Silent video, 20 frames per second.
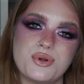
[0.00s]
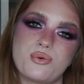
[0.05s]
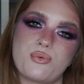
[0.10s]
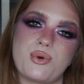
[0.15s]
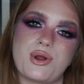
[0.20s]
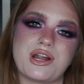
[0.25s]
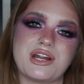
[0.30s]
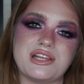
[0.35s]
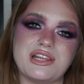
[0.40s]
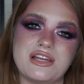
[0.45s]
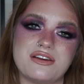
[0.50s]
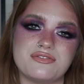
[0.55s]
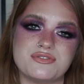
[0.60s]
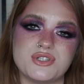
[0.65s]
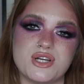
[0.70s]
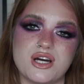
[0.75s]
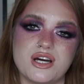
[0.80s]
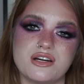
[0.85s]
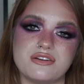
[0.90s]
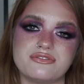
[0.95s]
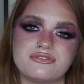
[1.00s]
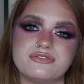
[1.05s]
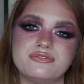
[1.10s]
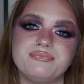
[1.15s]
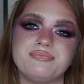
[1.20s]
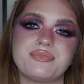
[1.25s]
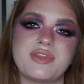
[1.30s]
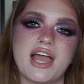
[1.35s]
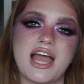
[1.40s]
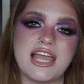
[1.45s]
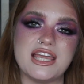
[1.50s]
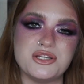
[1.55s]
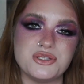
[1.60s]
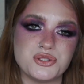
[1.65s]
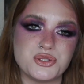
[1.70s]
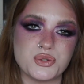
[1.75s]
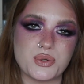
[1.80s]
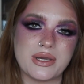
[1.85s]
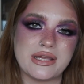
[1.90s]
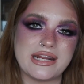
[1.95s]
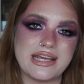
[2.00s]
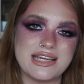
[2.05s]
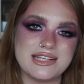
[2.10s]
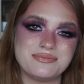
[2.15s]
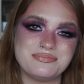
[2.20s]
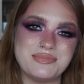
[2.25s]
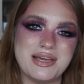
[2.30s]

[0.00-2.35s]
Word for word: know where I left off. I enjoyed it.